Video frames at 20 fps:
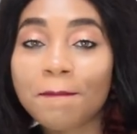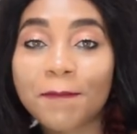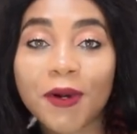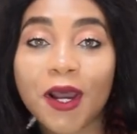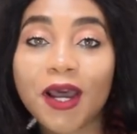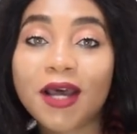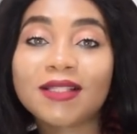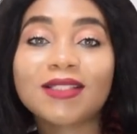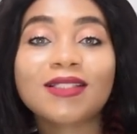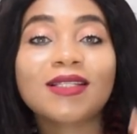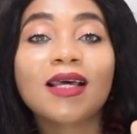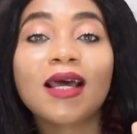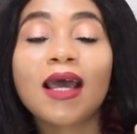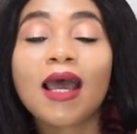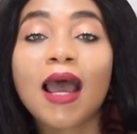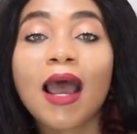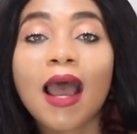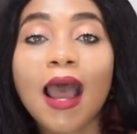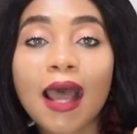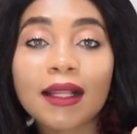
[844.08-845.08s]
But
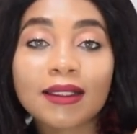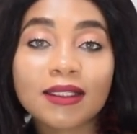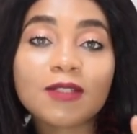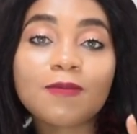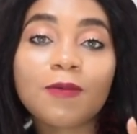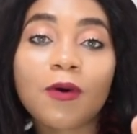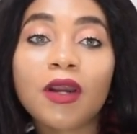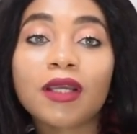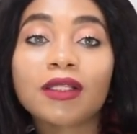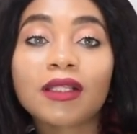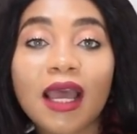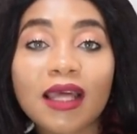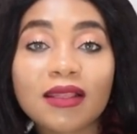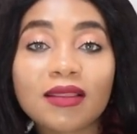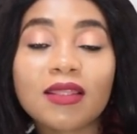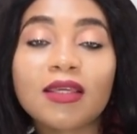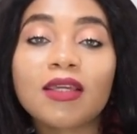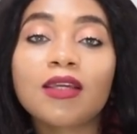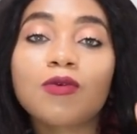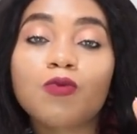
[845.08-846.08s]
at this point, I
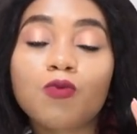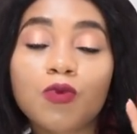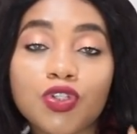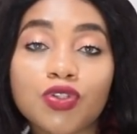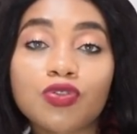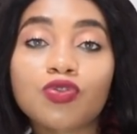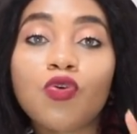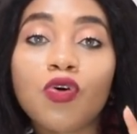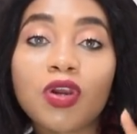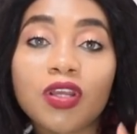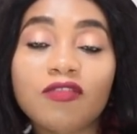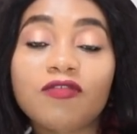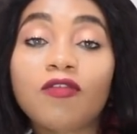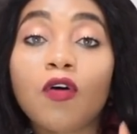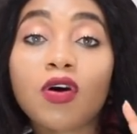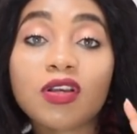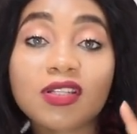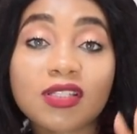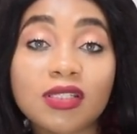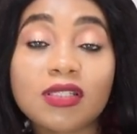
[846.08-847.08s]
think we should go in
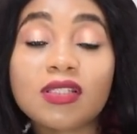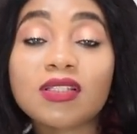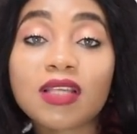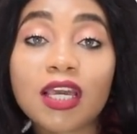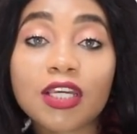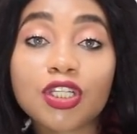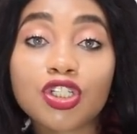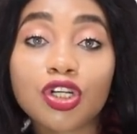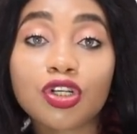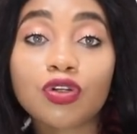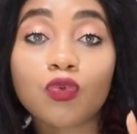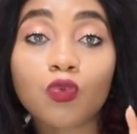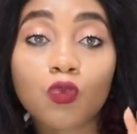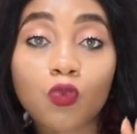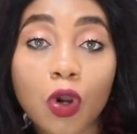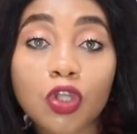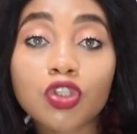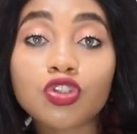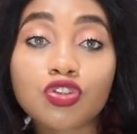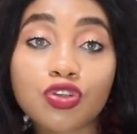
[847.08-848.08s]
for a C-section.
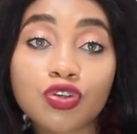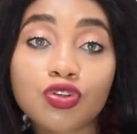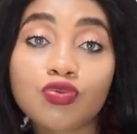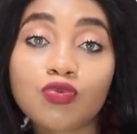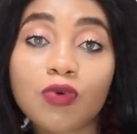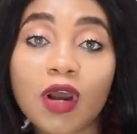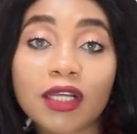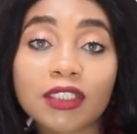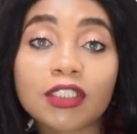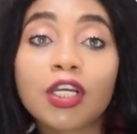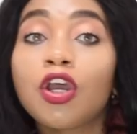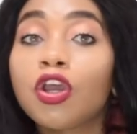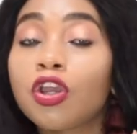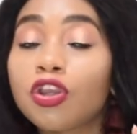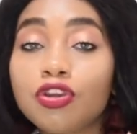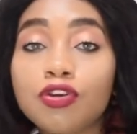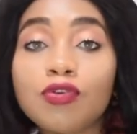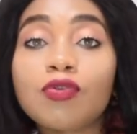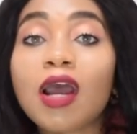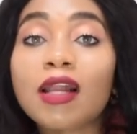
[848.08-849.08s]
What do you want?
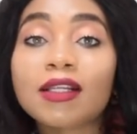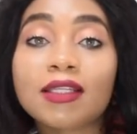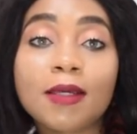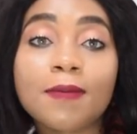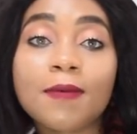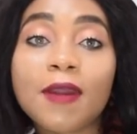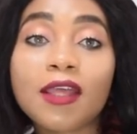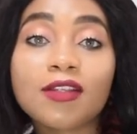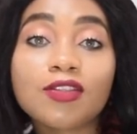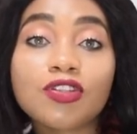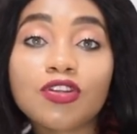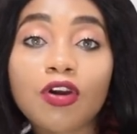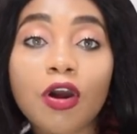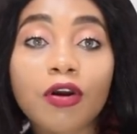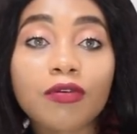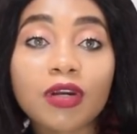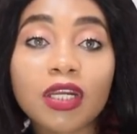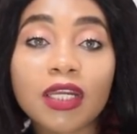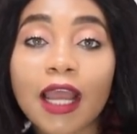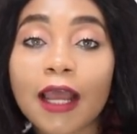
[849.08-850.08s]
You can keep
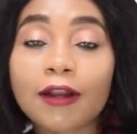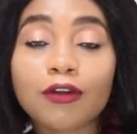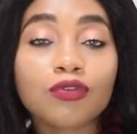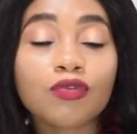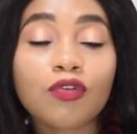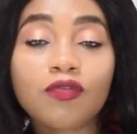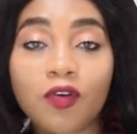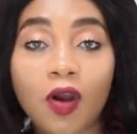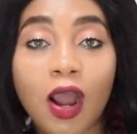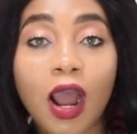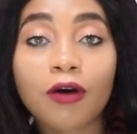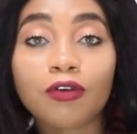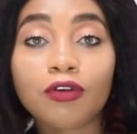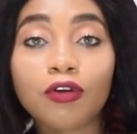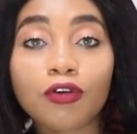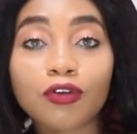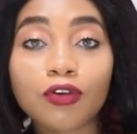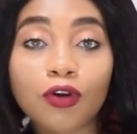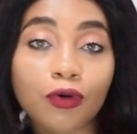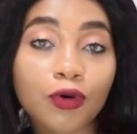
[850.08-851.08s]
enduring. I don't know for how
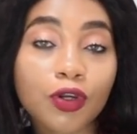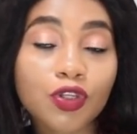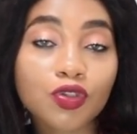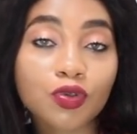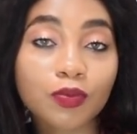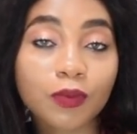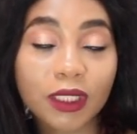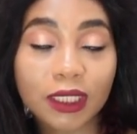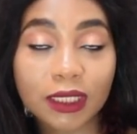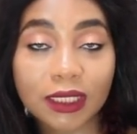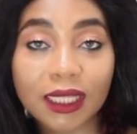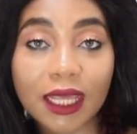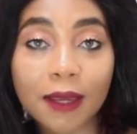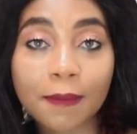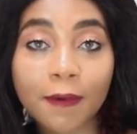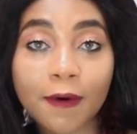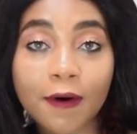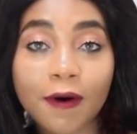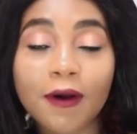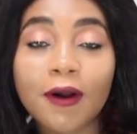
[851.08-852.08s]
long you're going to be in
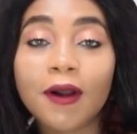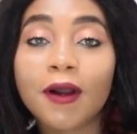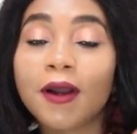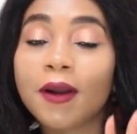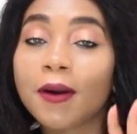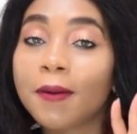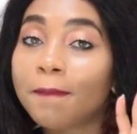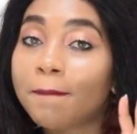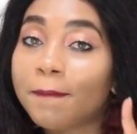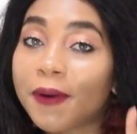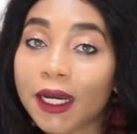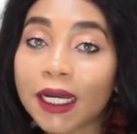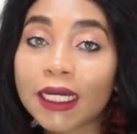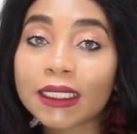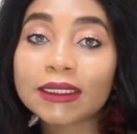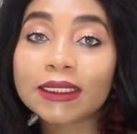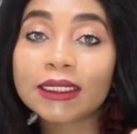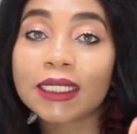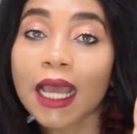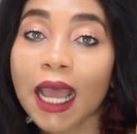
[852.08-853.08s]
labor.
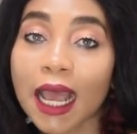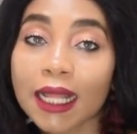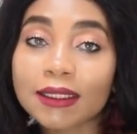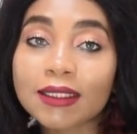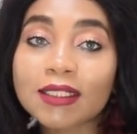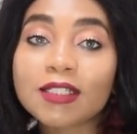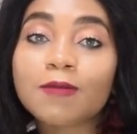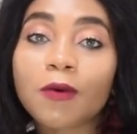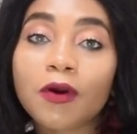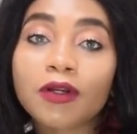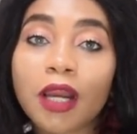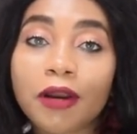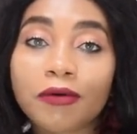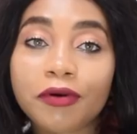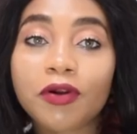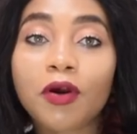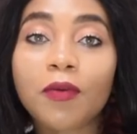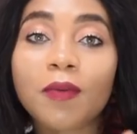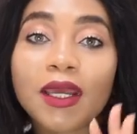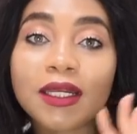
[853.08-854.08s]
But at this point, I
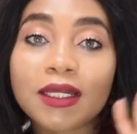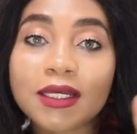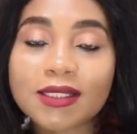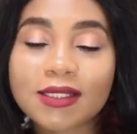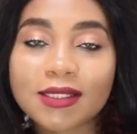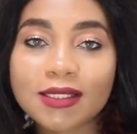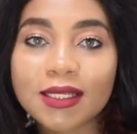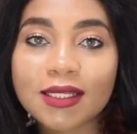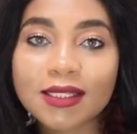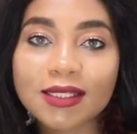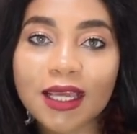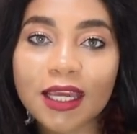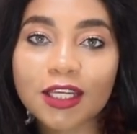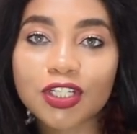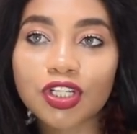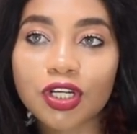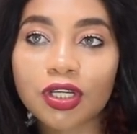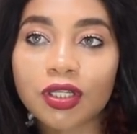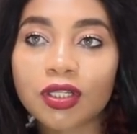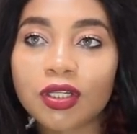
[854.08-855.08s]
recommend a
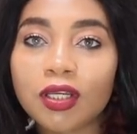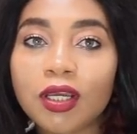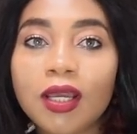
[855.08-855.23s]
C-section."